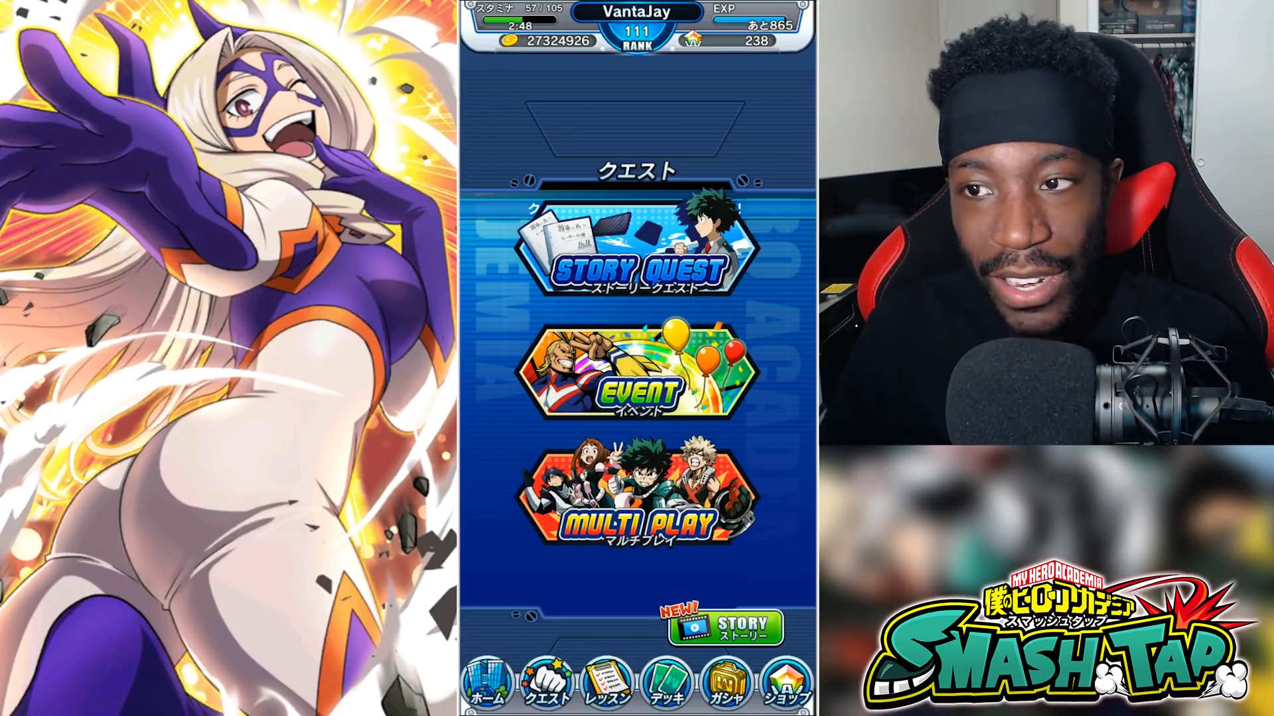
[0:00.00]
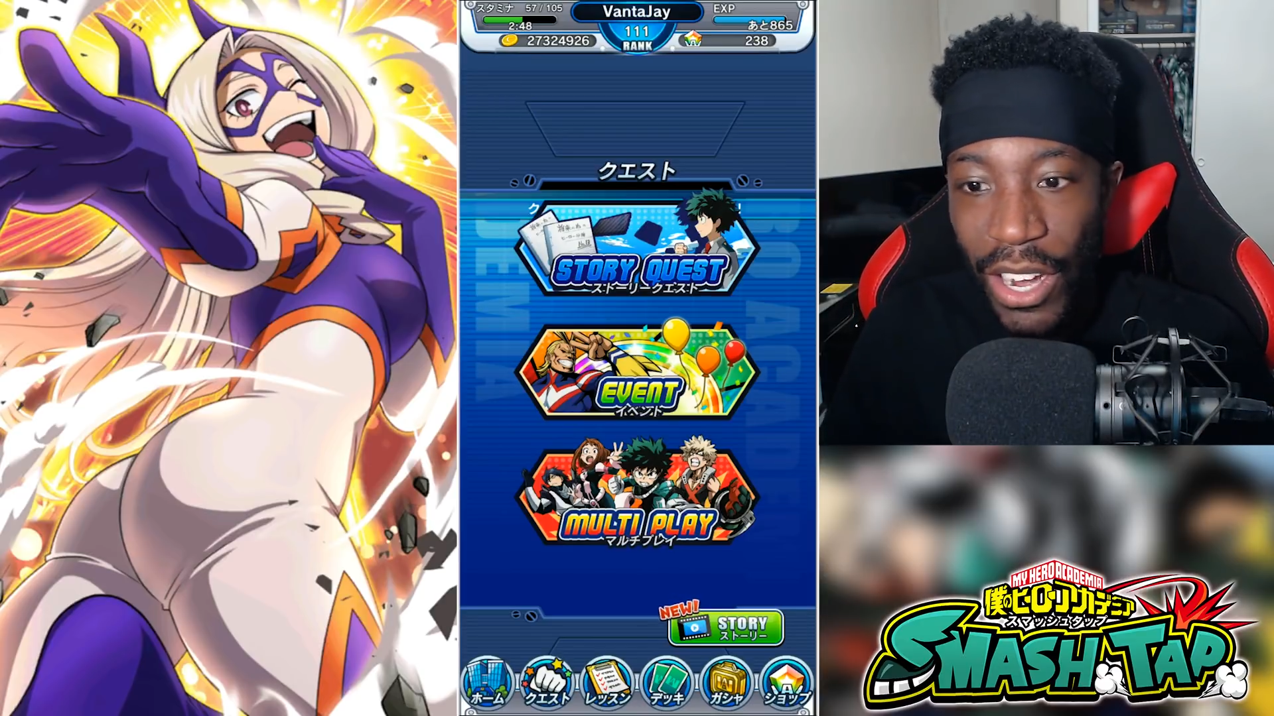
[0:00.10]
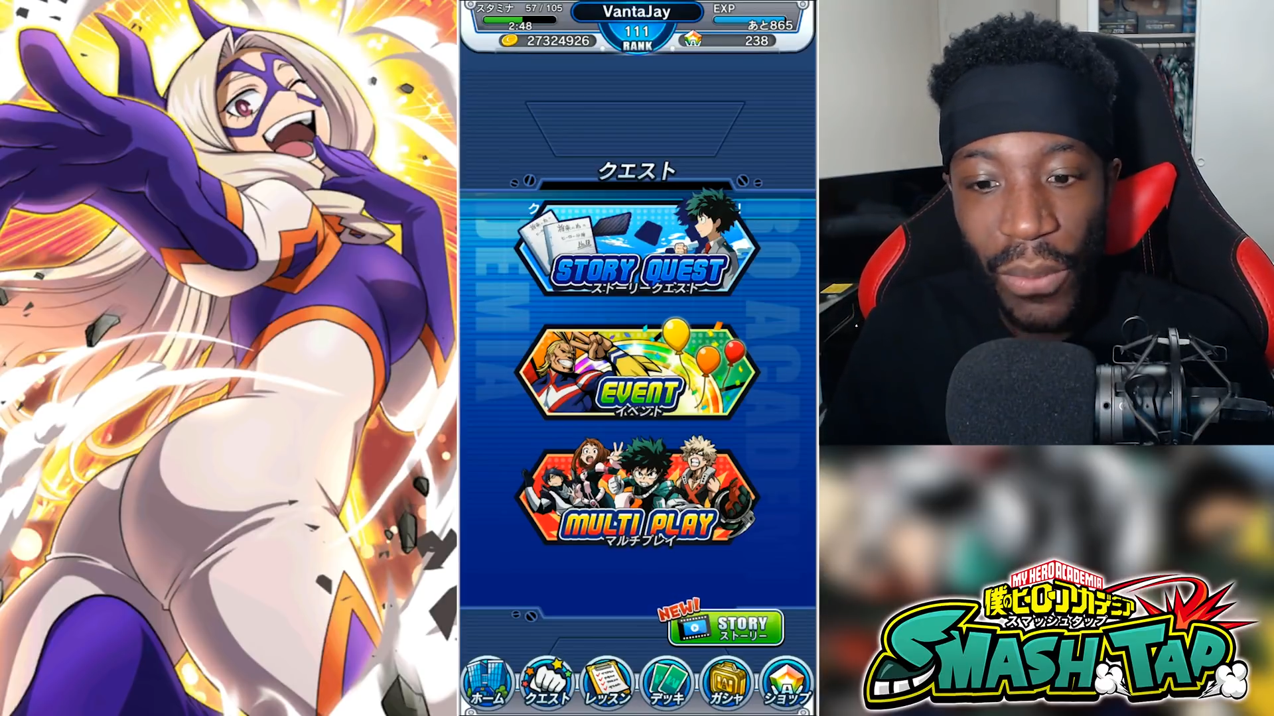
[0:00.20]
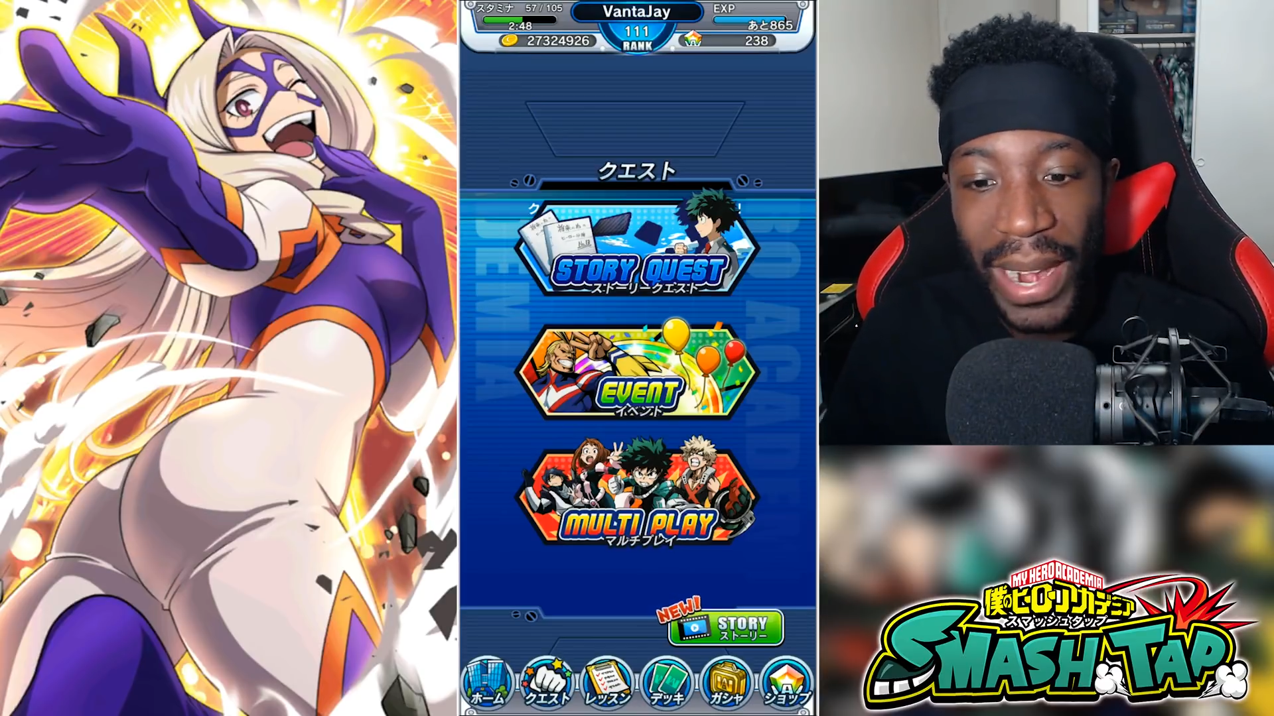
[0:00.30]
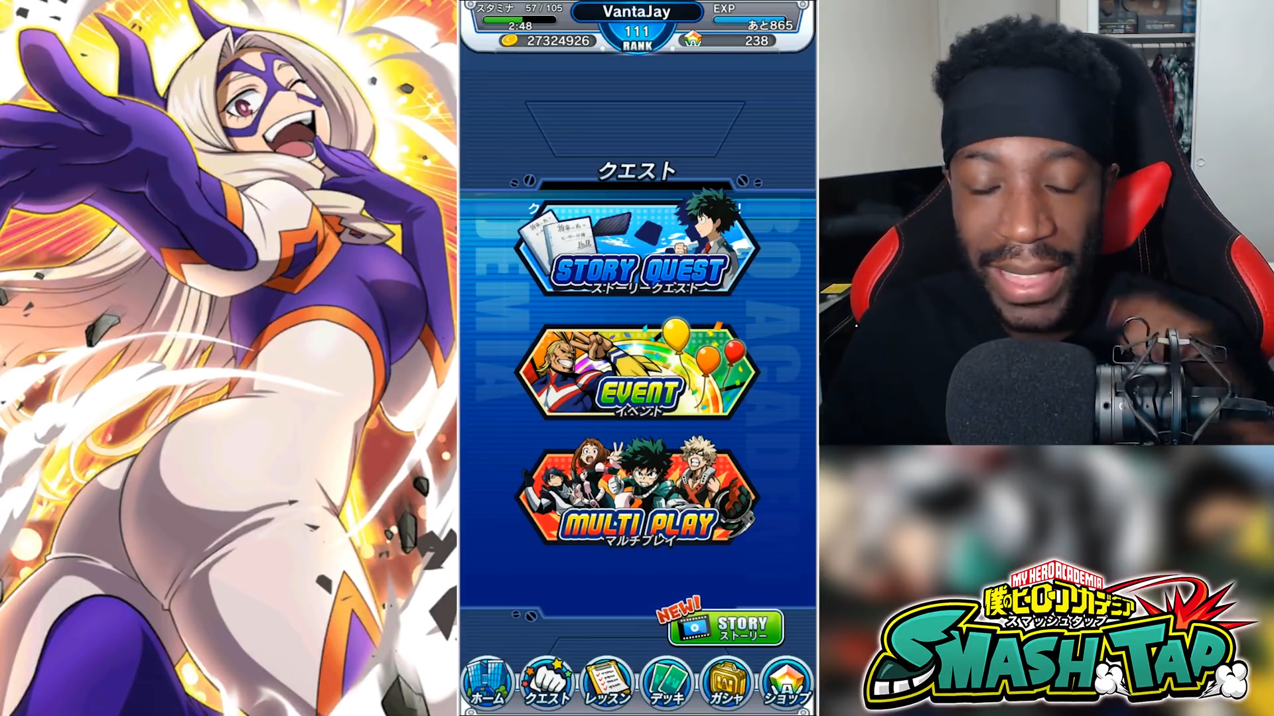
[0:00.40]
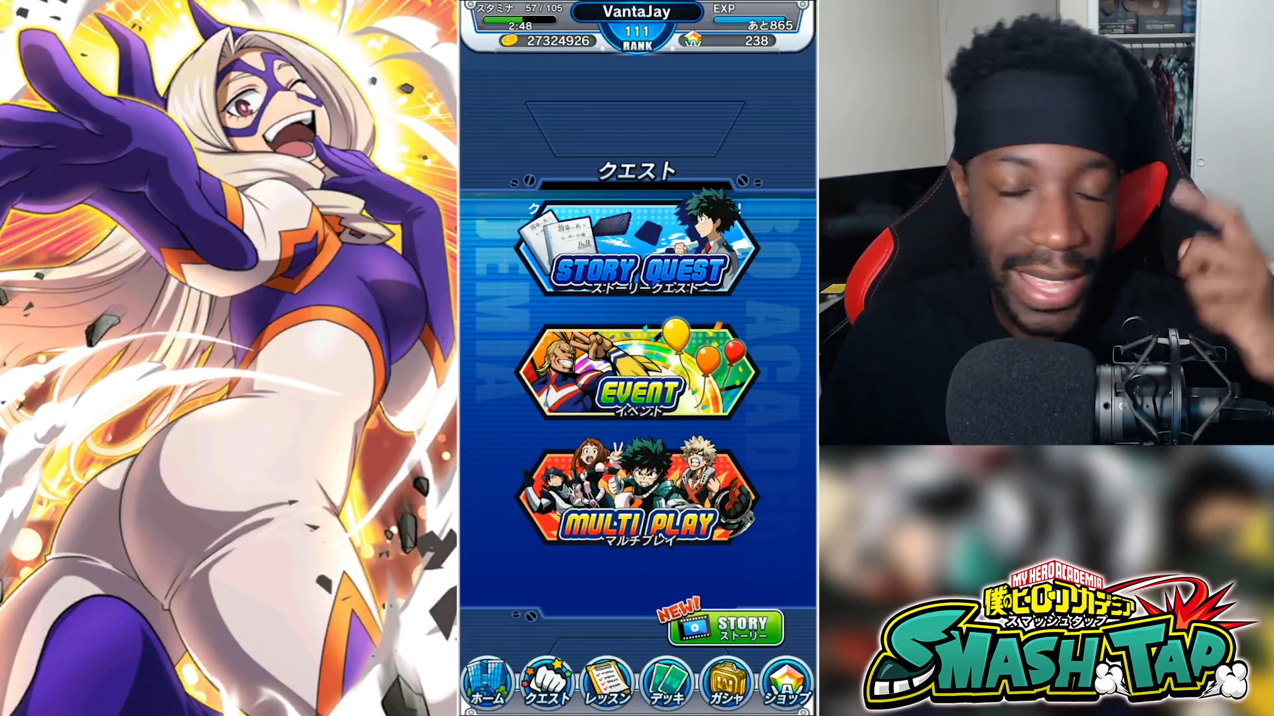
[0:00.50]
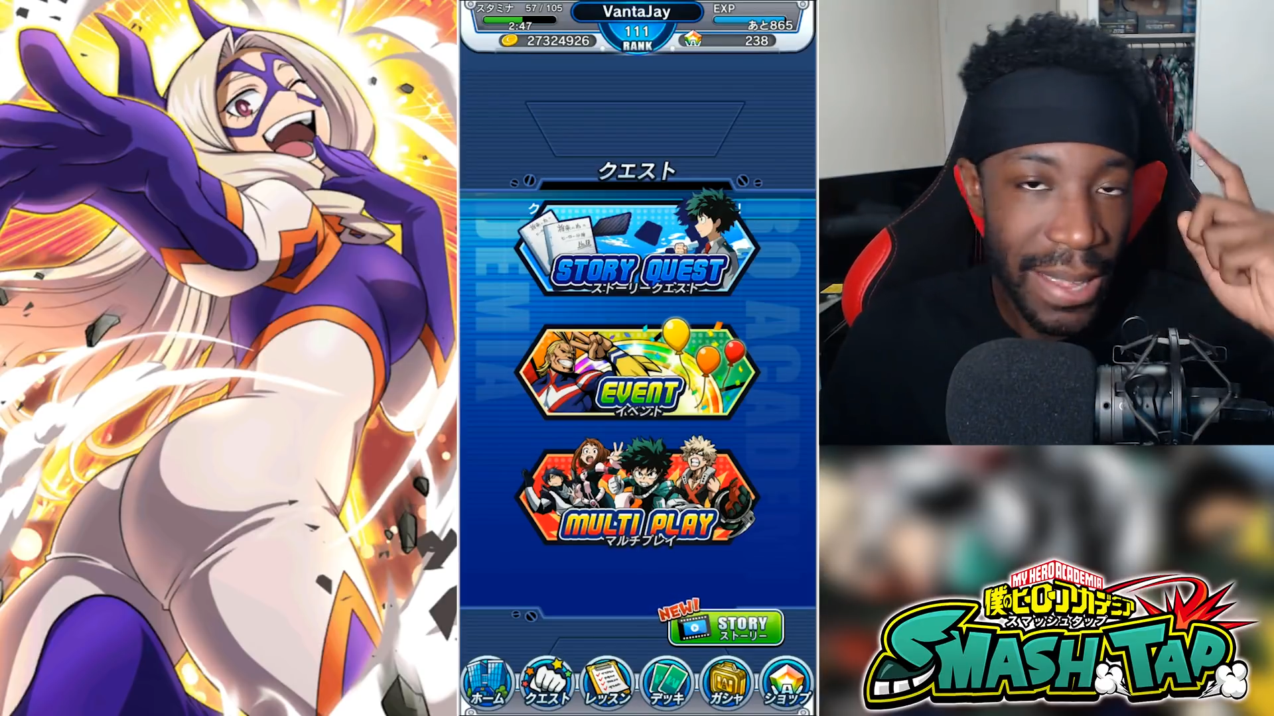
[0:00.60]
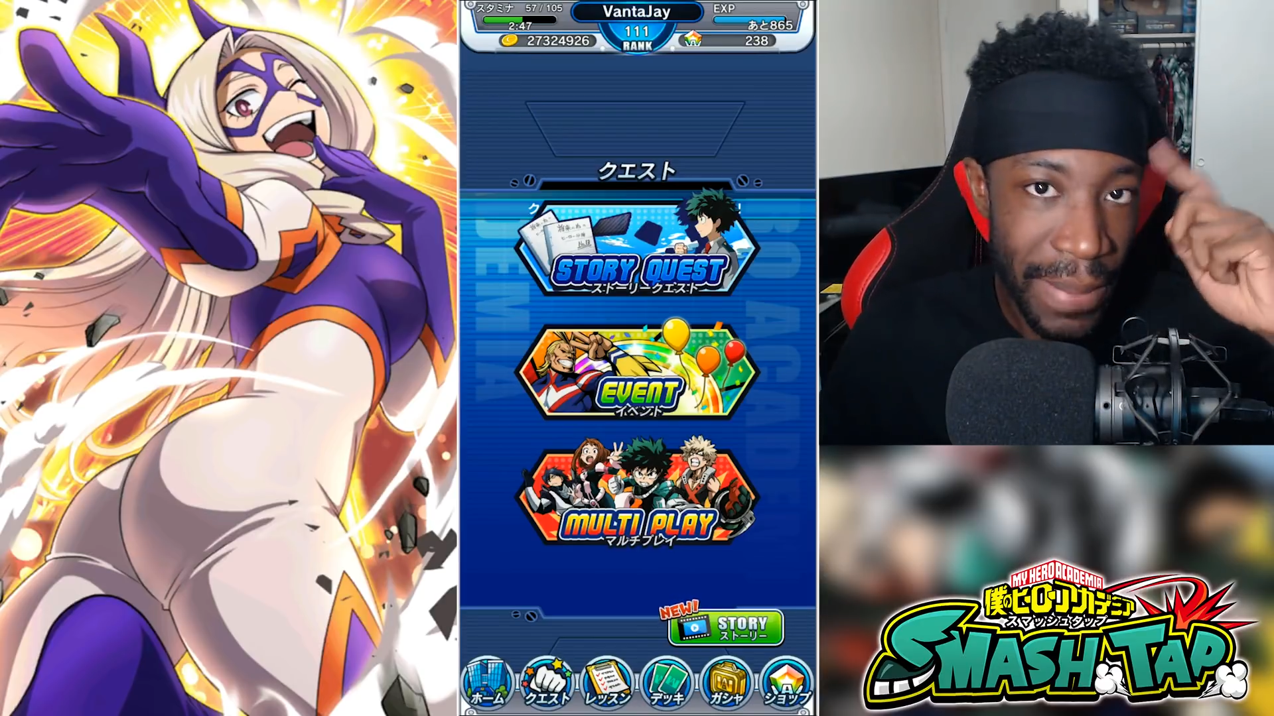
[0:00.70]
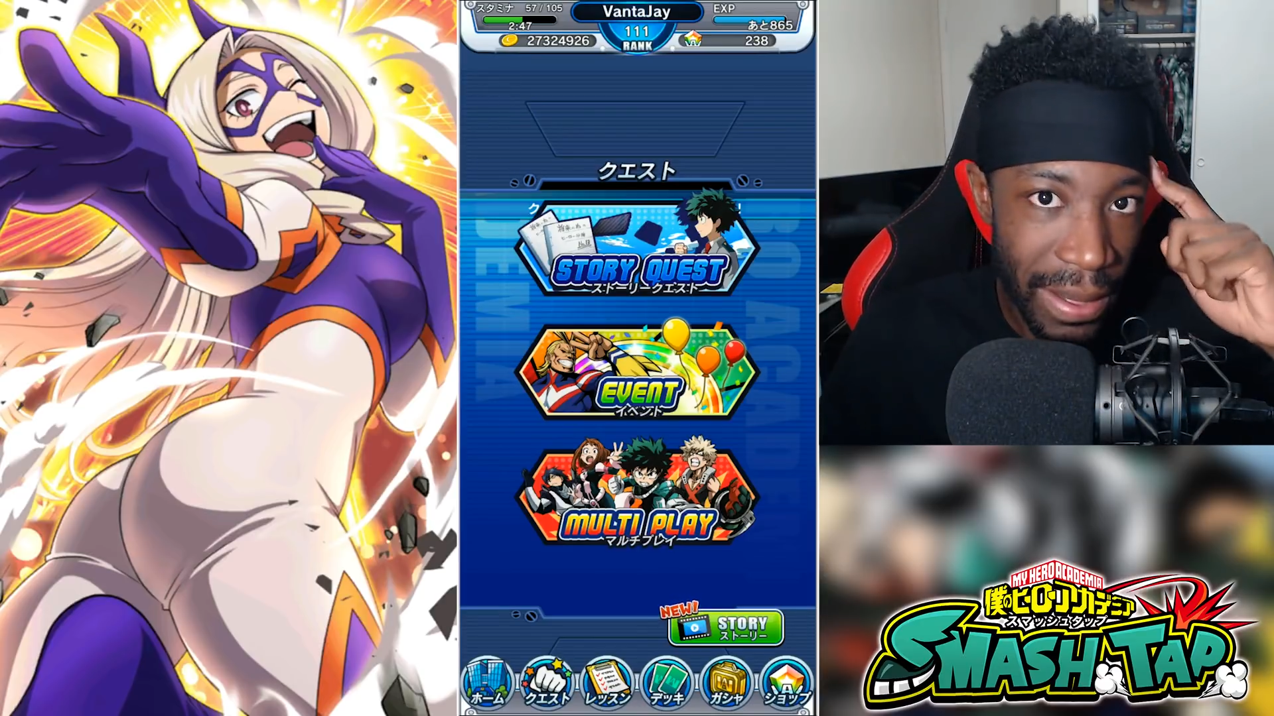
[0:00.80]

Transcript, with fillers: you know, when I think